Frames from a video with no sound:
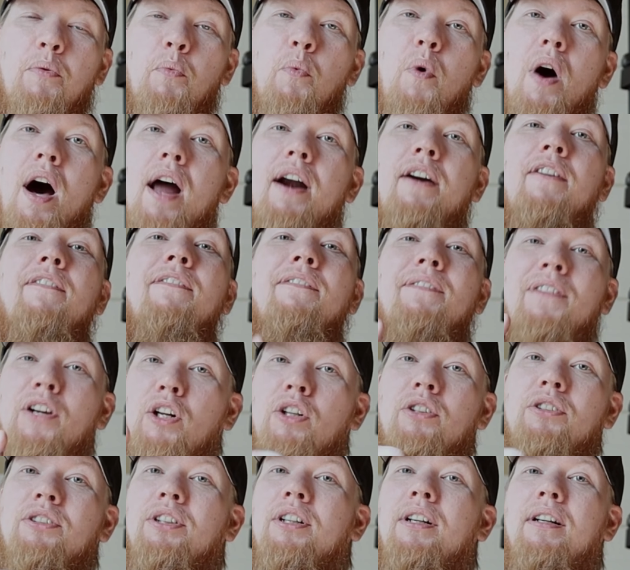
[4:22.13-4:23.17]
a water
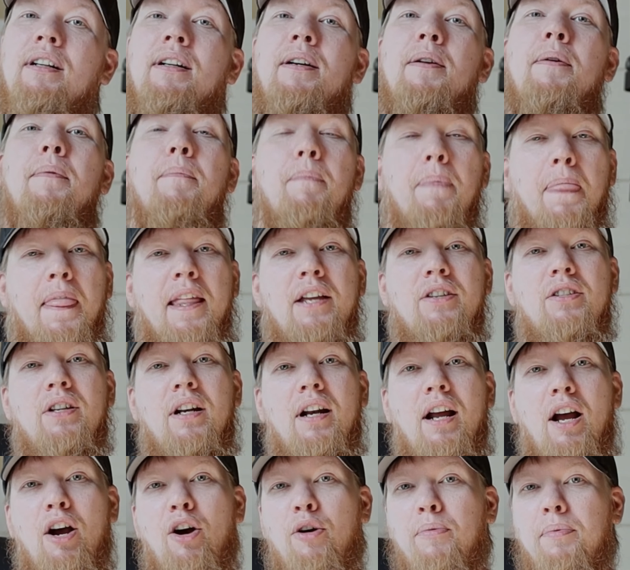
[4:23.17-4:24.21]
filter is
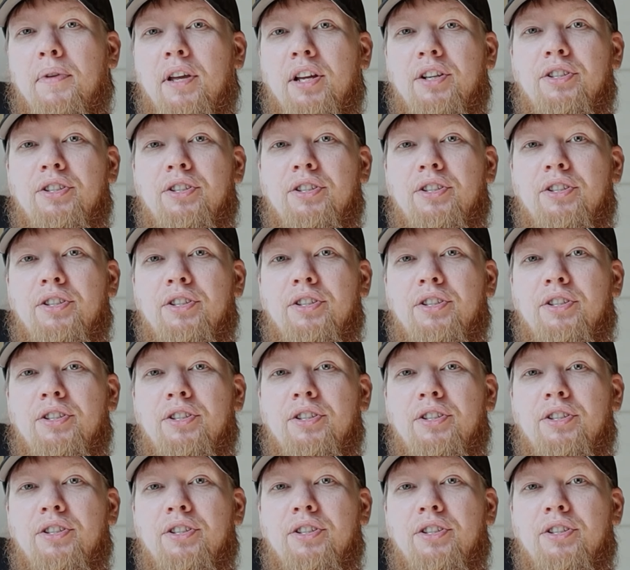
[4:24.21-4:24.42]
going to help